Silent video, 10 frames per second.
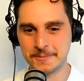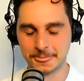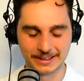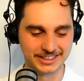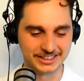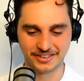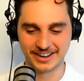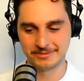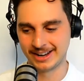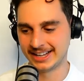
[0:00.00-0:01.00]
really good friend
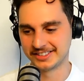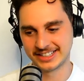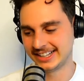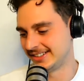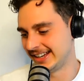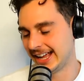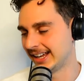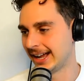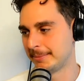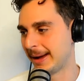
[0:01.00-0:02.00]
of mine said, yeah,
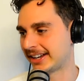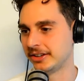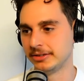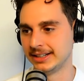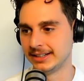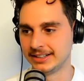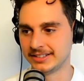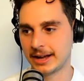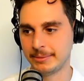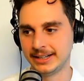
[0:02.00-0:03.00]
I back you. And he's
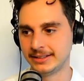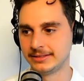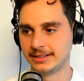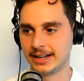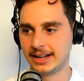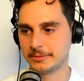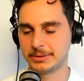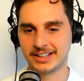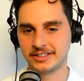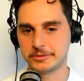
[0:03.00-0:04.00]
come in as a
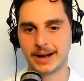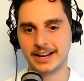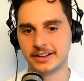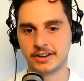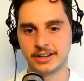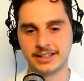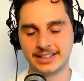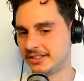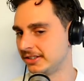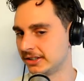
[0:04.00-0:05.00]
percentage partner on it.
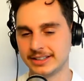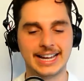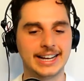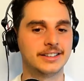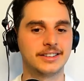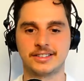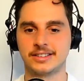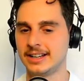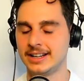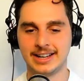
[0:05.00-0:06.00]
He's doing all the
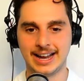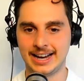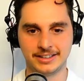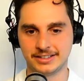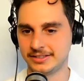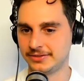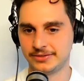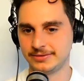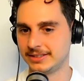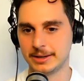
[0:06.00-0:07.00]
edits and he's a
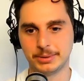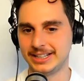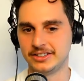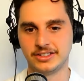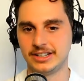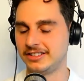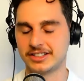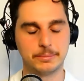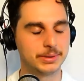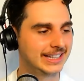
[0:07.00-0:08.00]

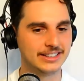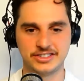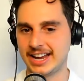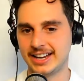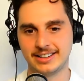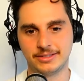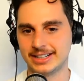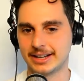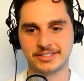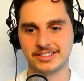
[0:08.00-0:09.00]
complete jet when it
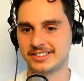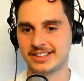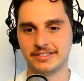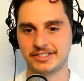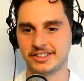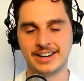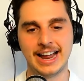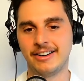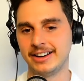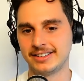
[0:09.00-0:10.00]
comes to this stuff. So
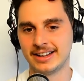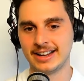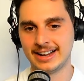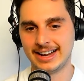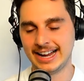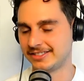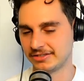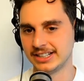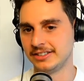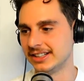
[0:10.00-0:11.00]
now it's
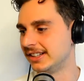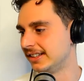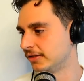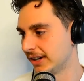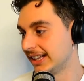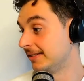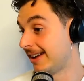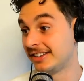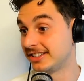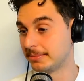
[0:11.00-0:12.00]
really, really, really
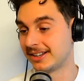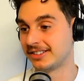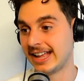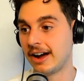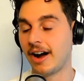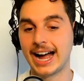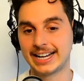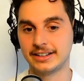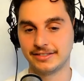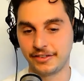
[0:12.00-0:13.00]
amazing because now I
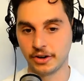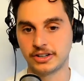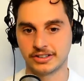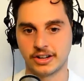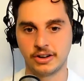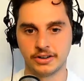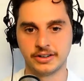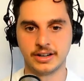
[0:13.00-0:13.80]
can focus on